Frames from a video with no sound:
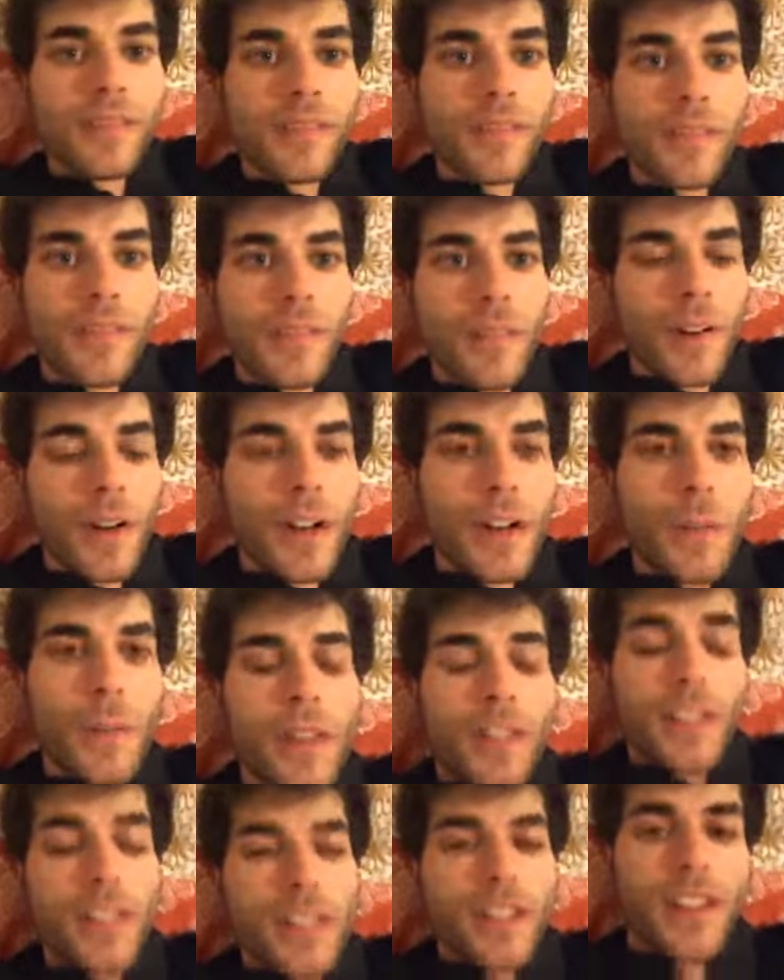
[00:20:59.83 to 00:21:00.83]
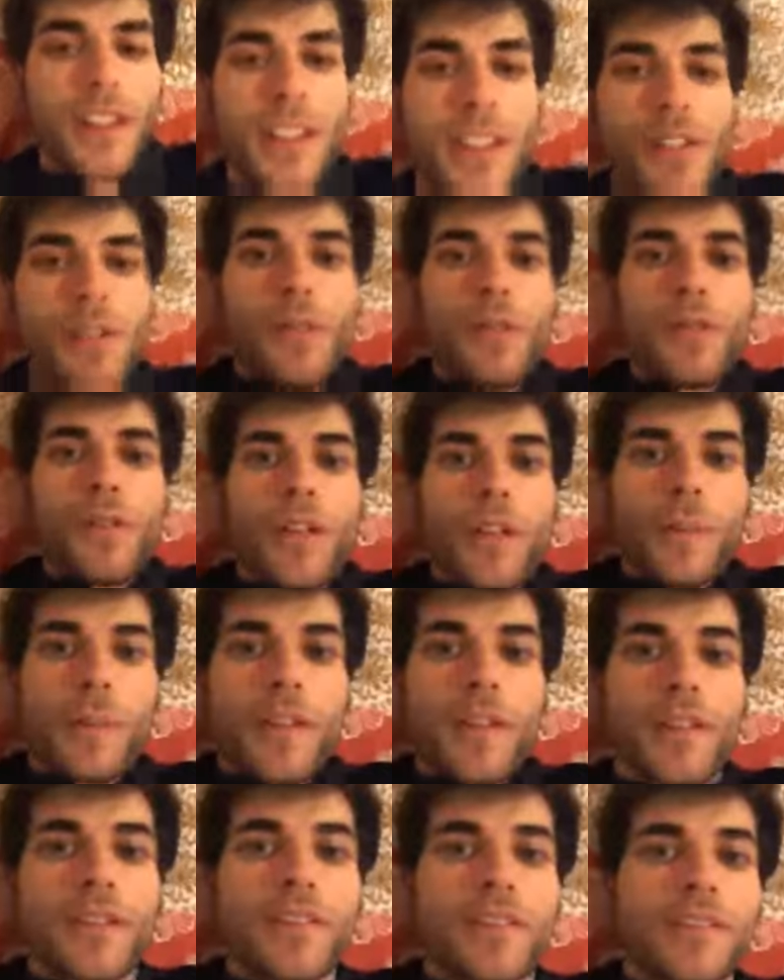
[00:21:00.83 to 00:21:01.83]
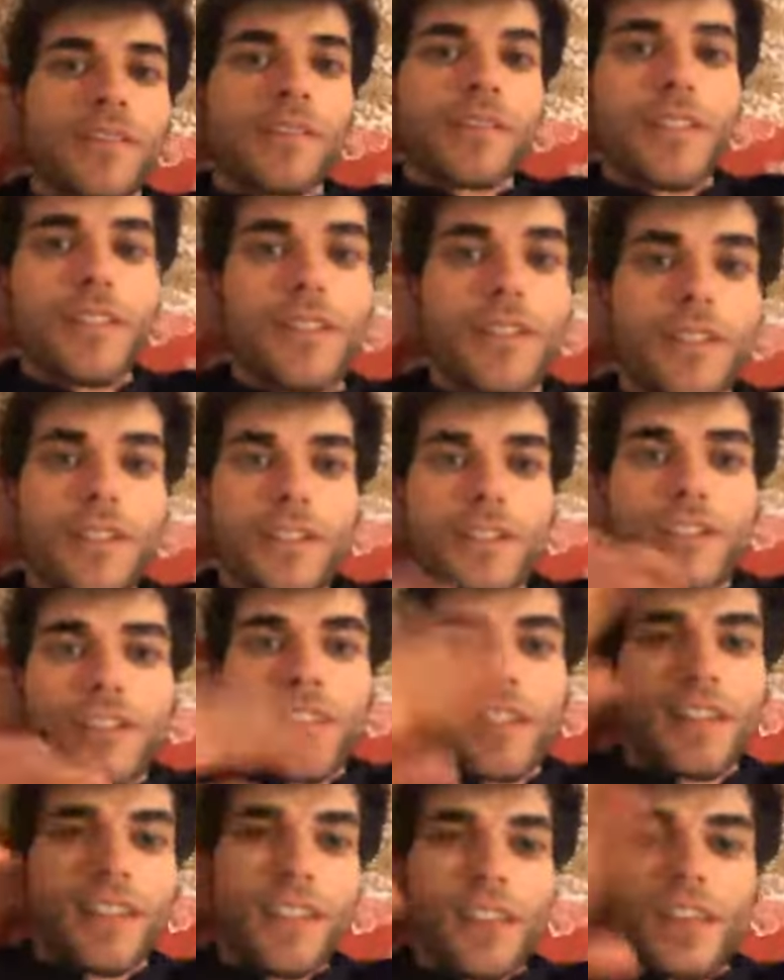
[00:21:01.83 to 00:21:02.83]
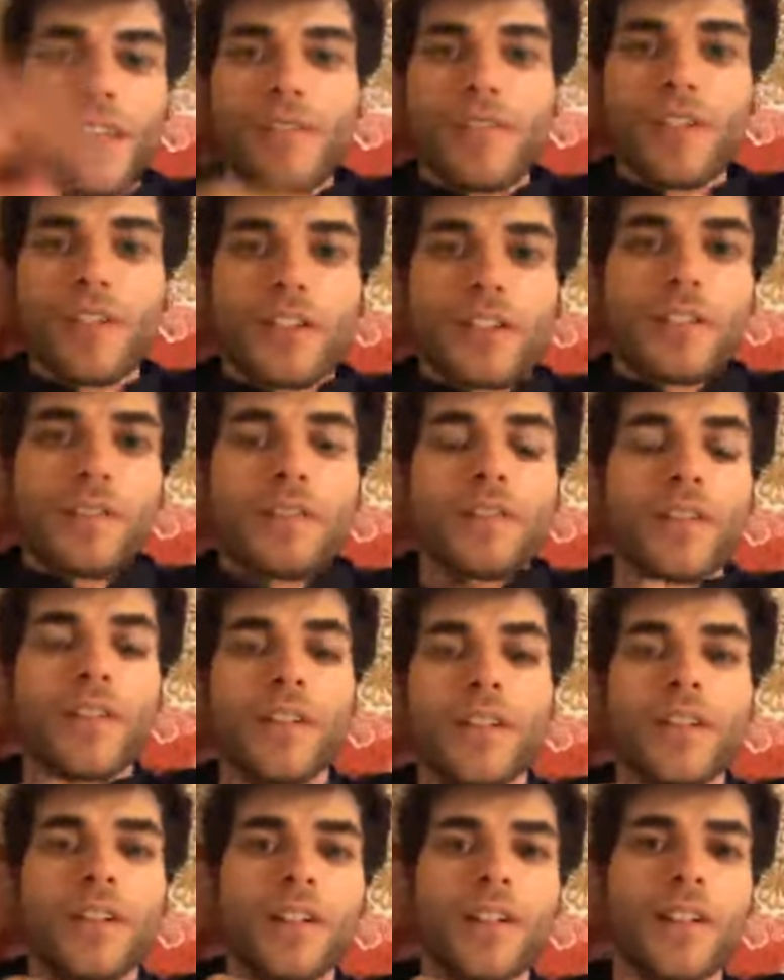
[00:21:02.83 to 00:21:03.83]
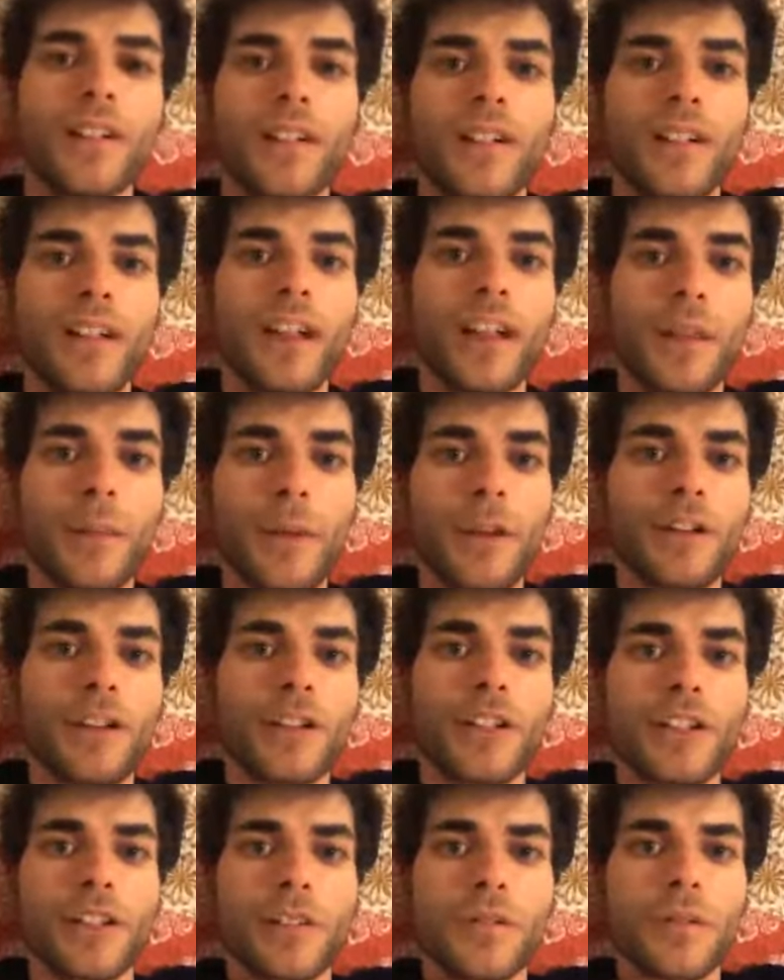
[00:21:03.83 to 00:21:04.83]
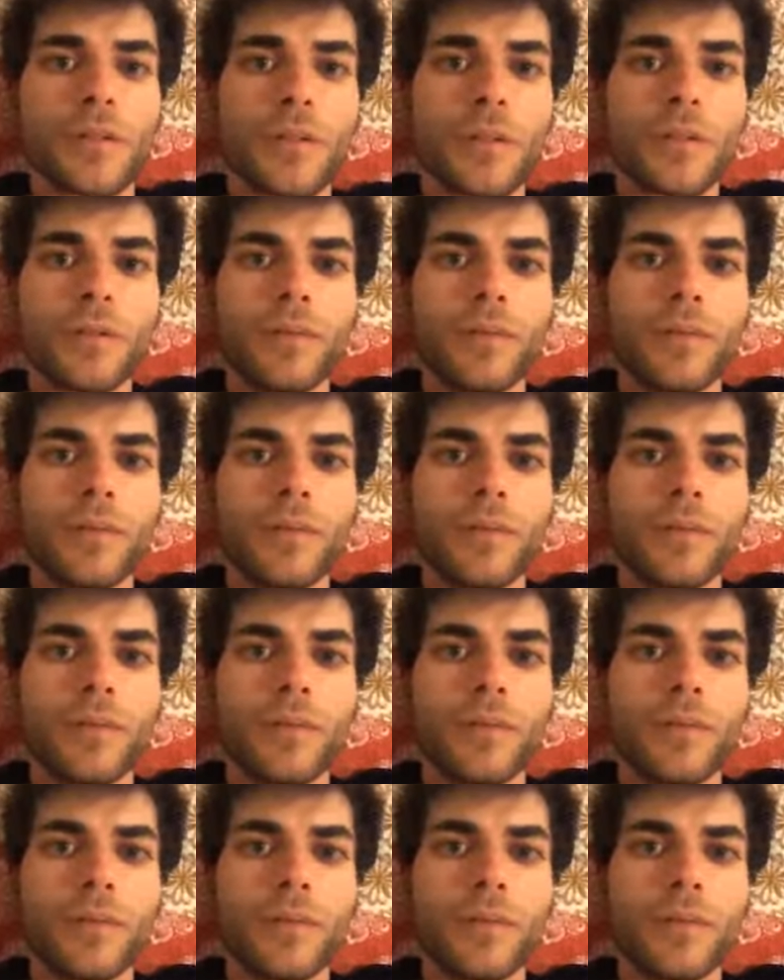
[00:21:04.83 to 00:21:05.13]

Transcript: Or anyone that's in school, I mean. You can just like leave your elementary school